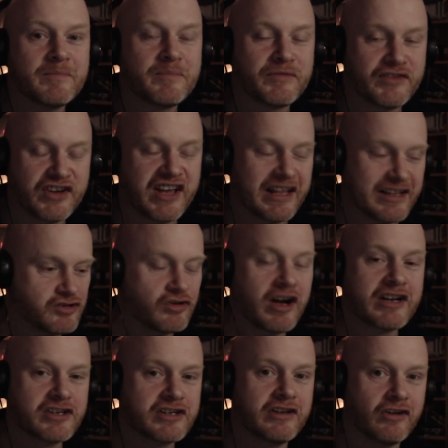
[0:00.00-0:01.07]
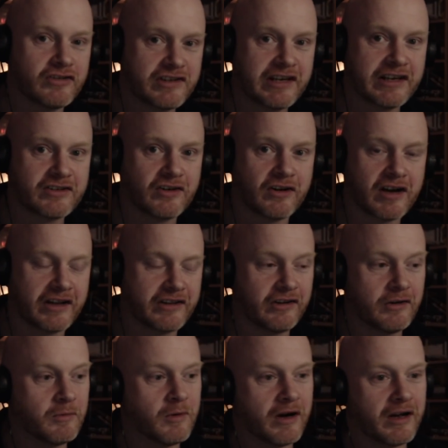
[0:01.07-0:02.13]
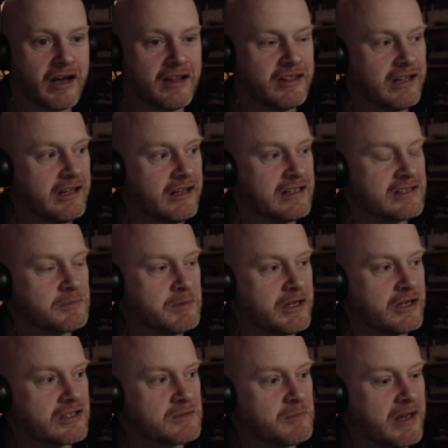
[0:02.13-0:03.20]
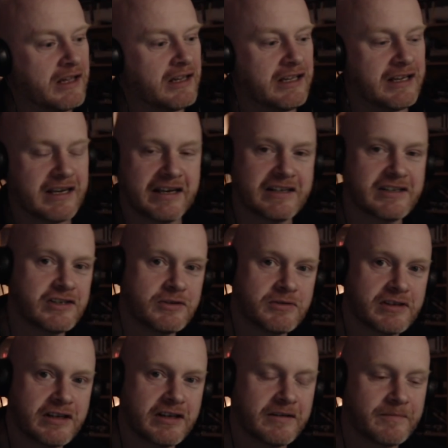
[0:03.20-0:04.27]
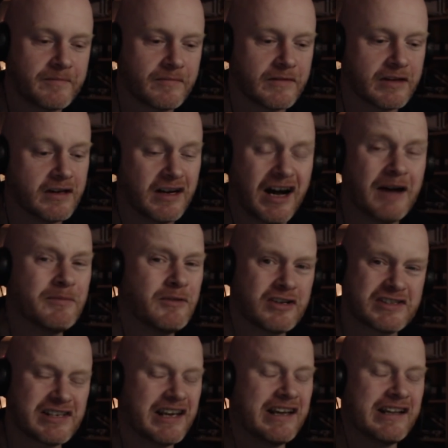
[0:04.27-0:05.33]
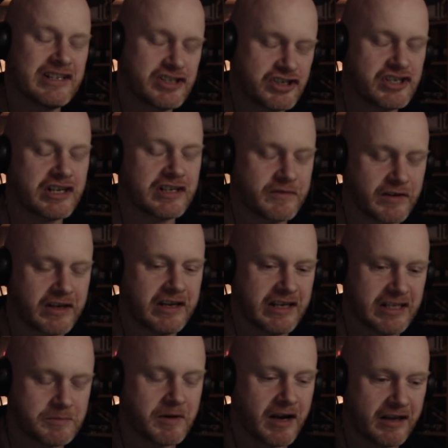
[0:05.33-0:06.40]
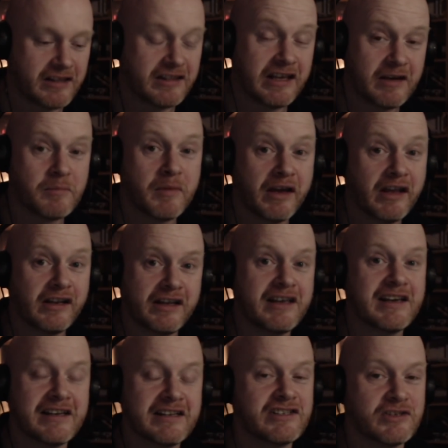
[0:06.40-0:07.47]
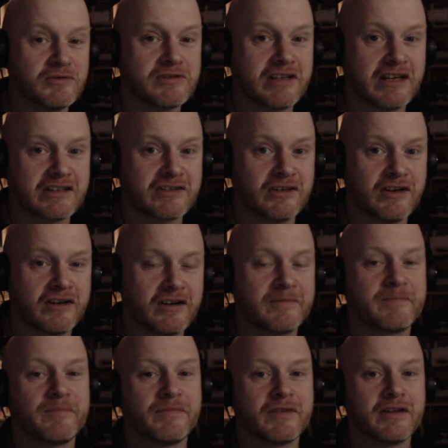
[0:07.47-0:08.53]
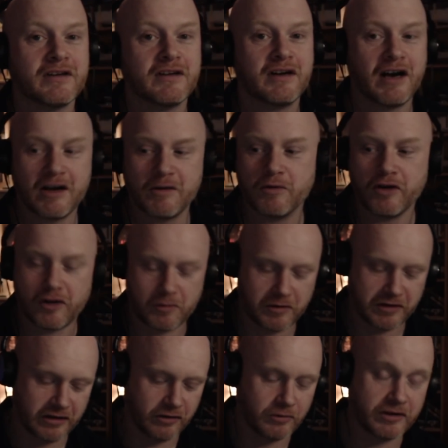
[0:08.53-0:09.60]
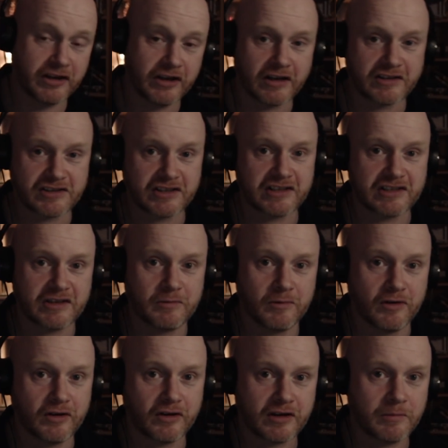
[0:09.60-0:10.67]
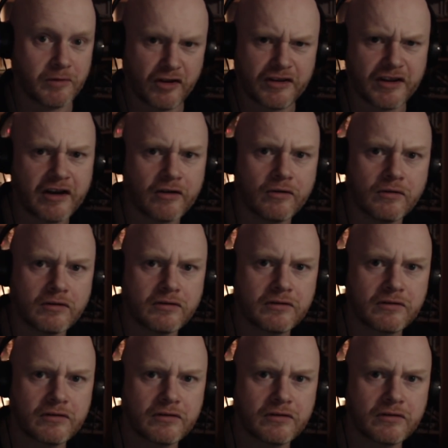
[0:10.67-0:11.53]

to get traction on TikTok. I don't know why. I think it's because mainly kids use it. I'm not saying it's just for kids, but I think mainly kids use TikTok. I work with a lot of youngsters in work. I'm not that old.